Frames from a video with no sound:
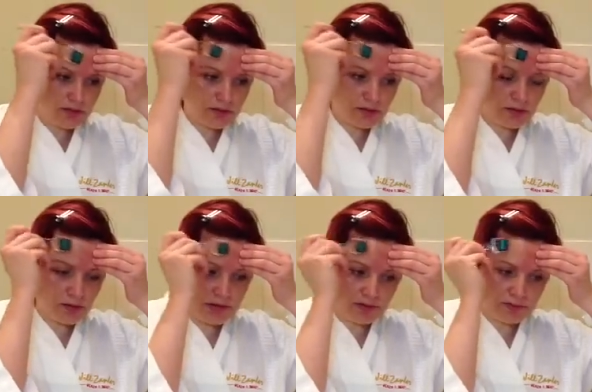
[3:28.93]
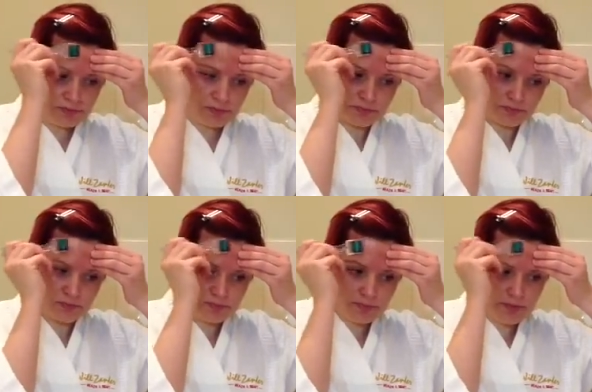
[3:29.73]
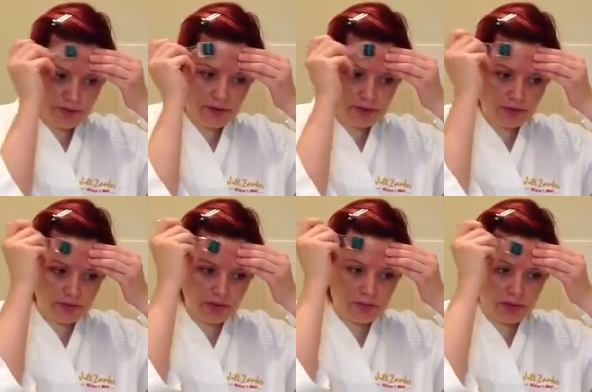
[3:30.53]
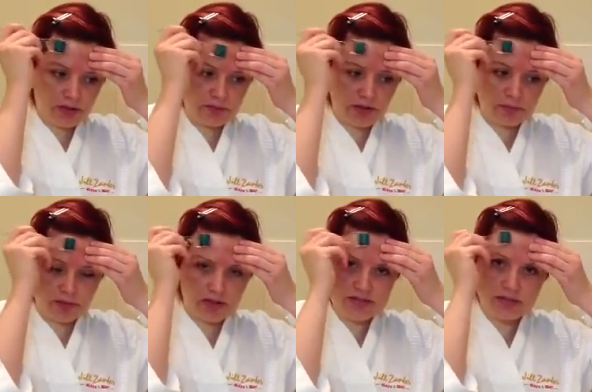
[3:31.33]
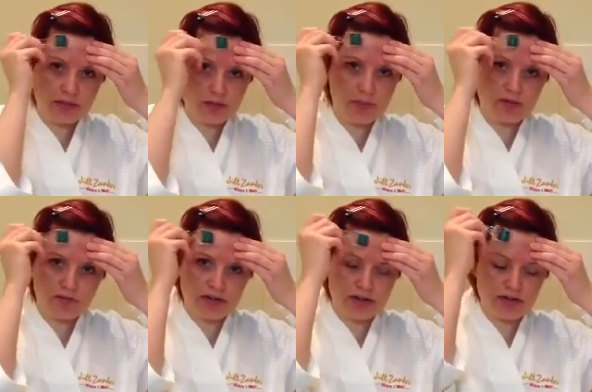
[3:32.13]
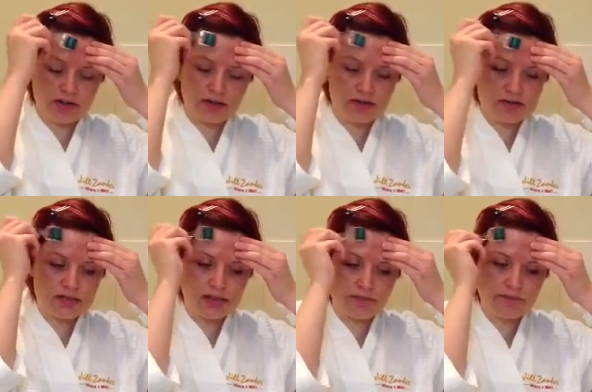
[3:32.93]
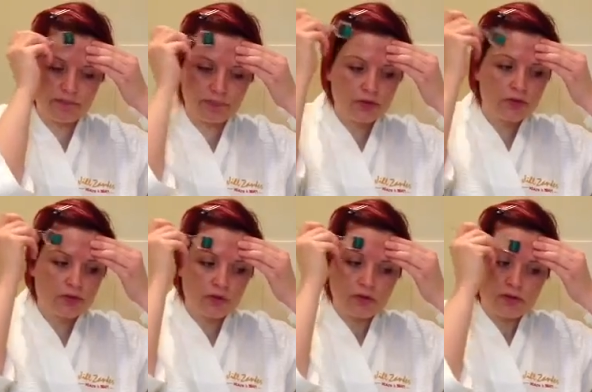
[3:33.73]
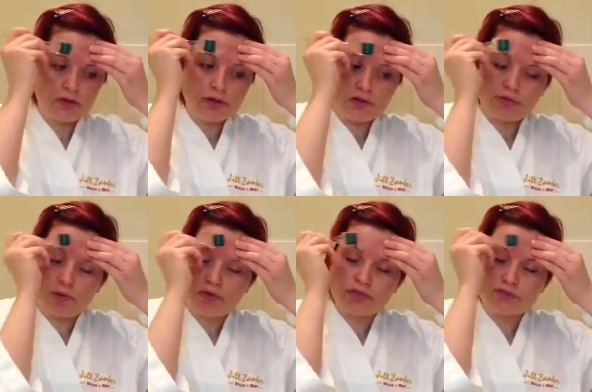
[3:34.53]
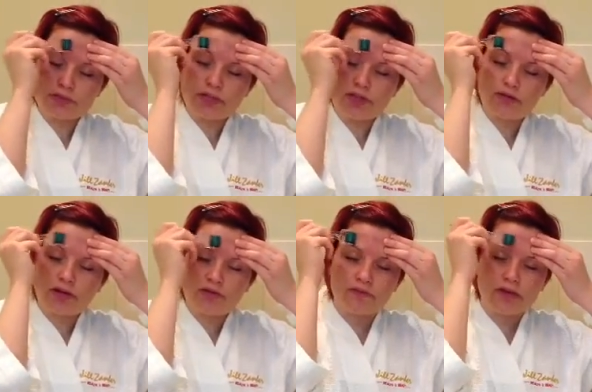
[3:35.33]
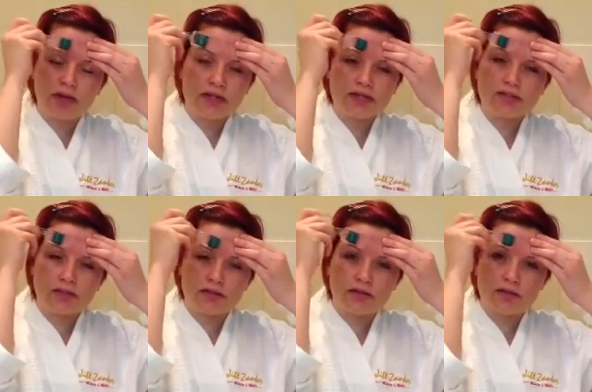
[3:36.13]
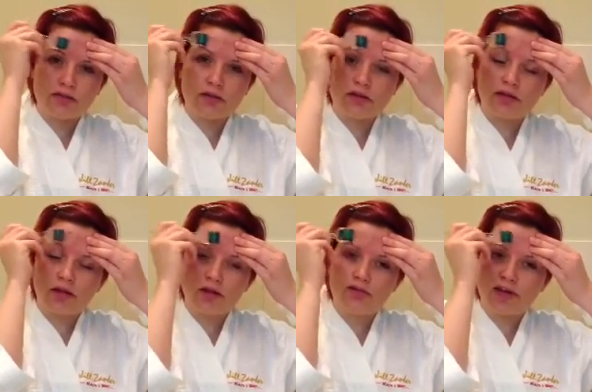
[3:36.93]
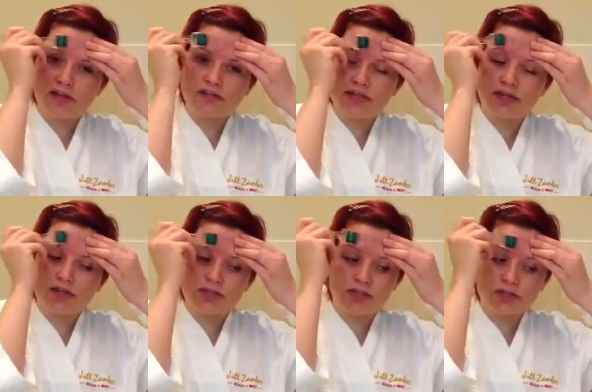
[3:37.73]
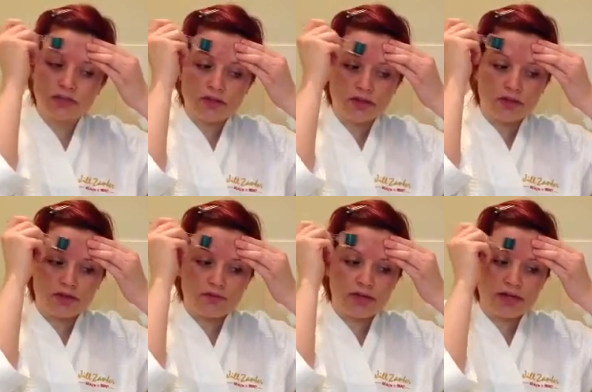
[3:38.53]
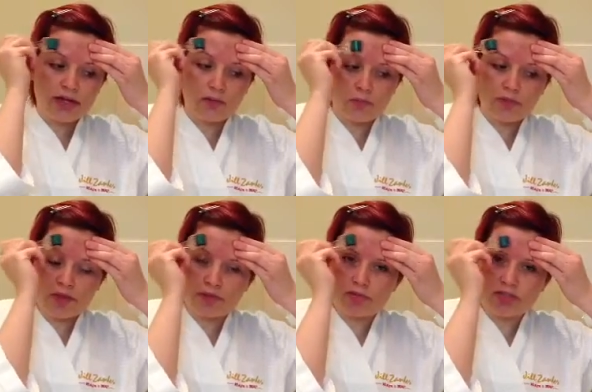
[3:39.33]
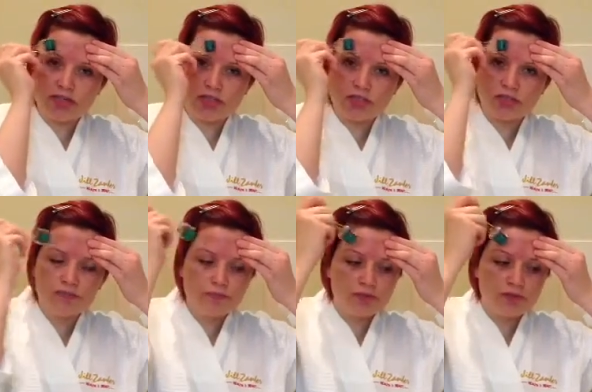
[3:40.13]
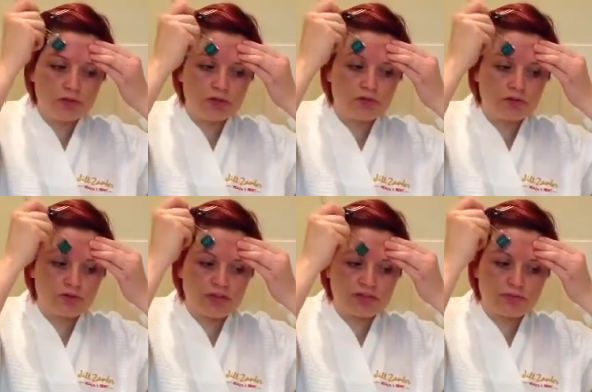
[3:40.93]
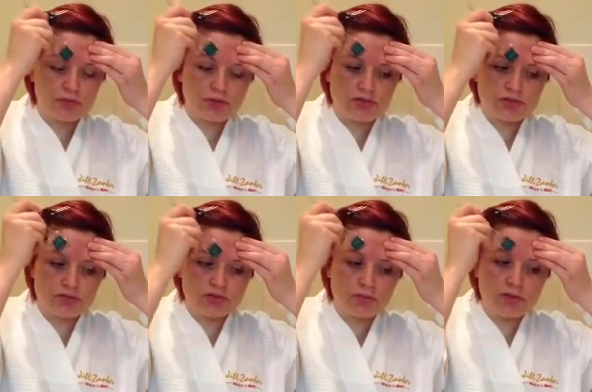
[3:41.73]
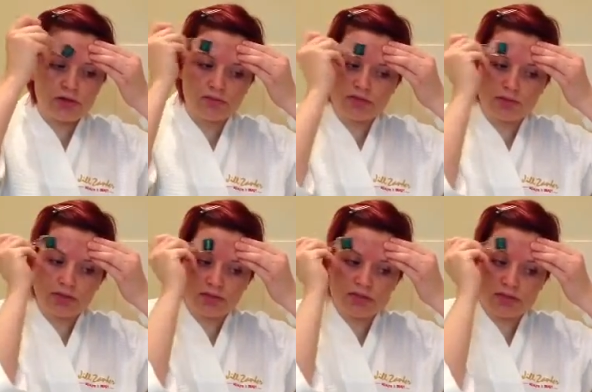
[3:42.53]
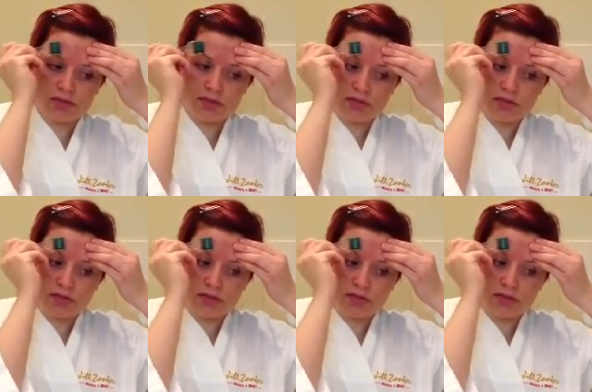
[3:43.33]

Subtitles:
a nice little bit of erythema coming up there, so a little bit of reddening in the skin. Rollers are really great for any skin concern. They're good for anti-aging. They really help with pigmentation if you use corrective products on top afterwards.